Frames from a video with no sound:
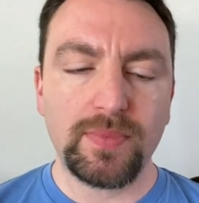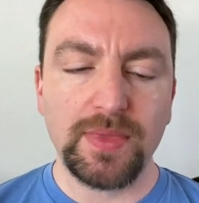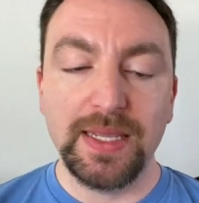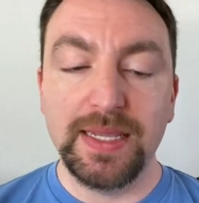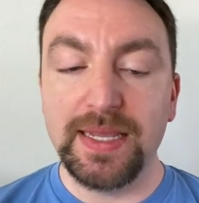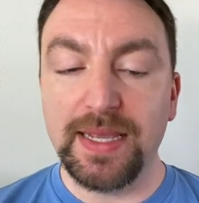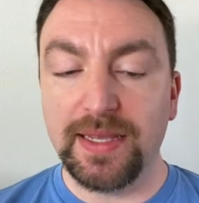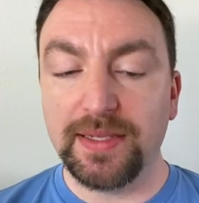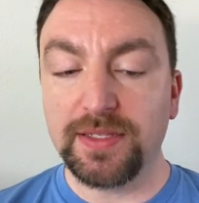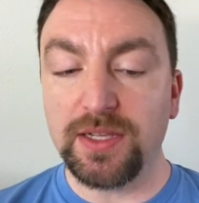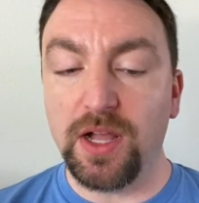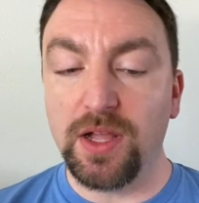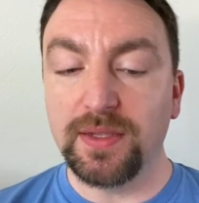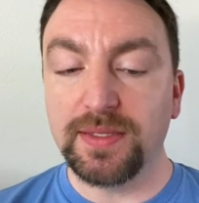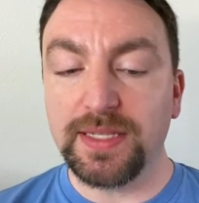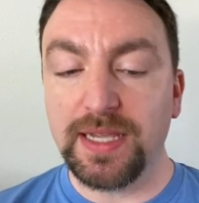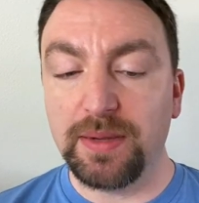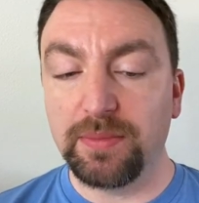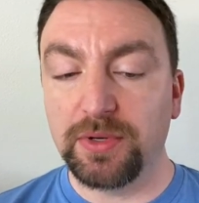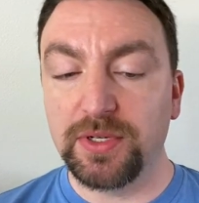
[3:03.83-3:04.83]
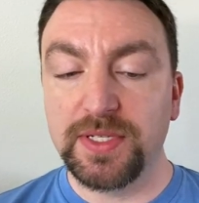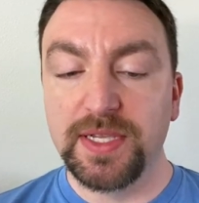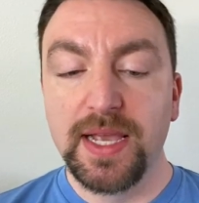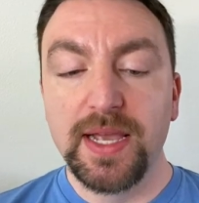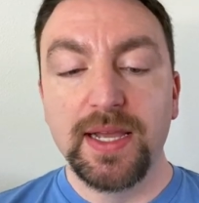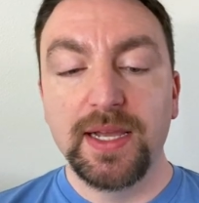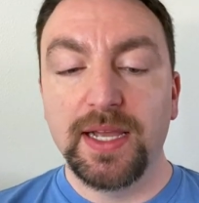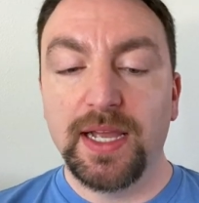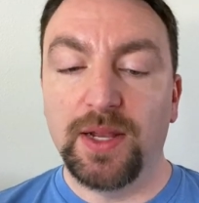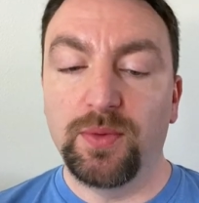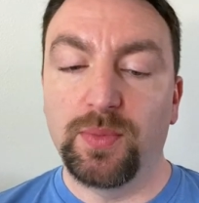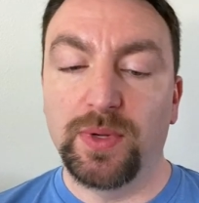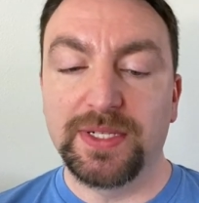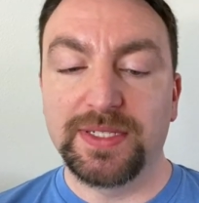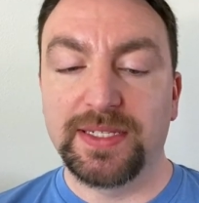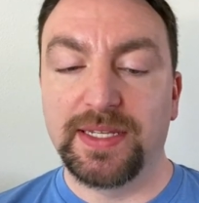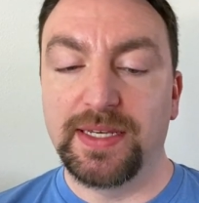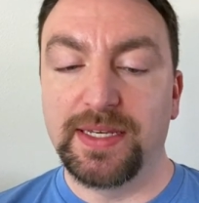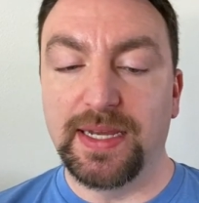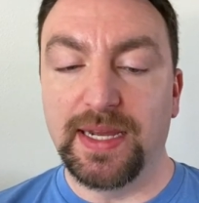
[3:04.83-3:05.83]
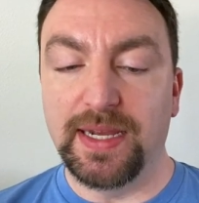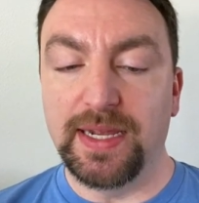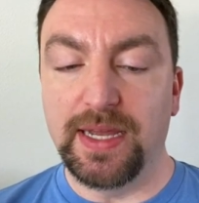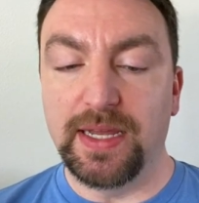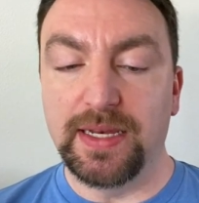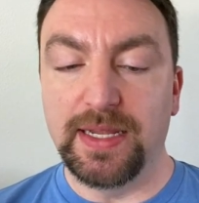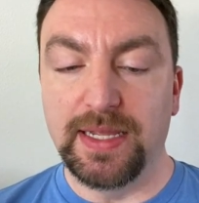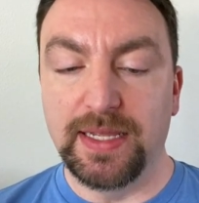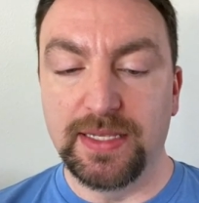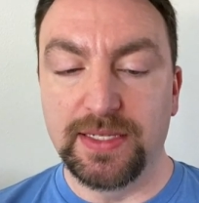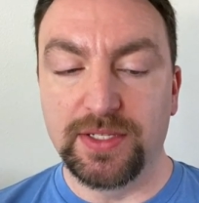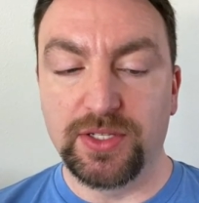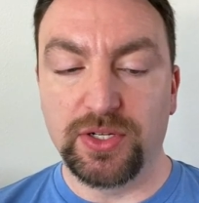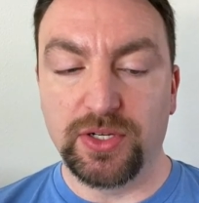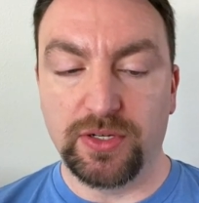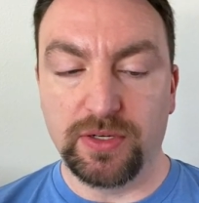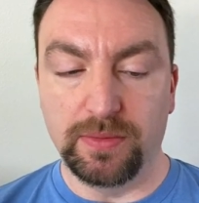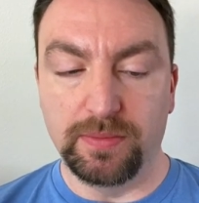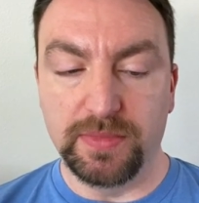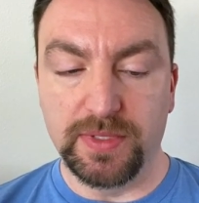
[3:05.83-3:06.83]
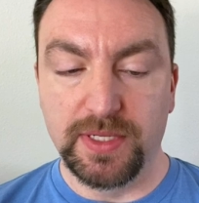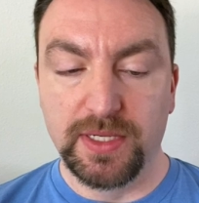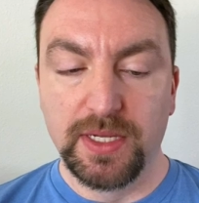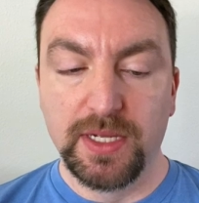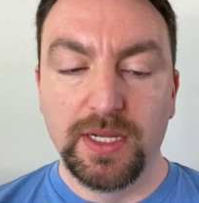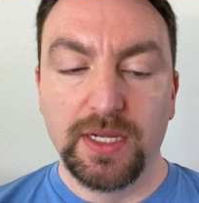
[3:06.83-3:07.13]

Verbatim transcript: He has Alzheimer's and wants to die on his terms.